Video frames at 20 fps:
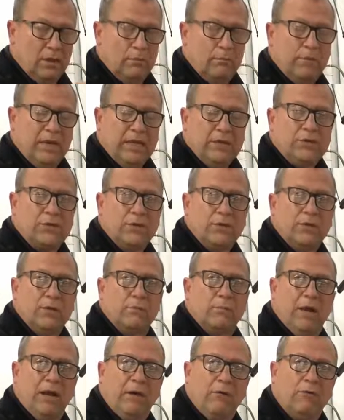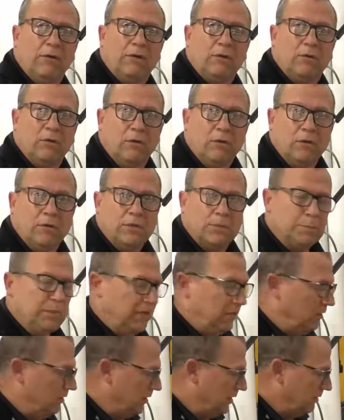make sure that my rear roller is
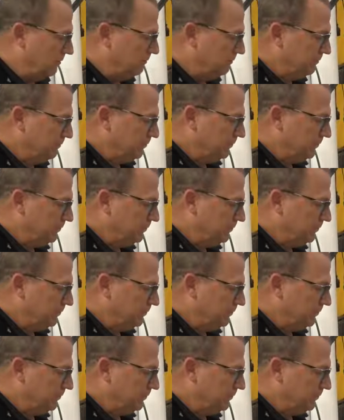parallel.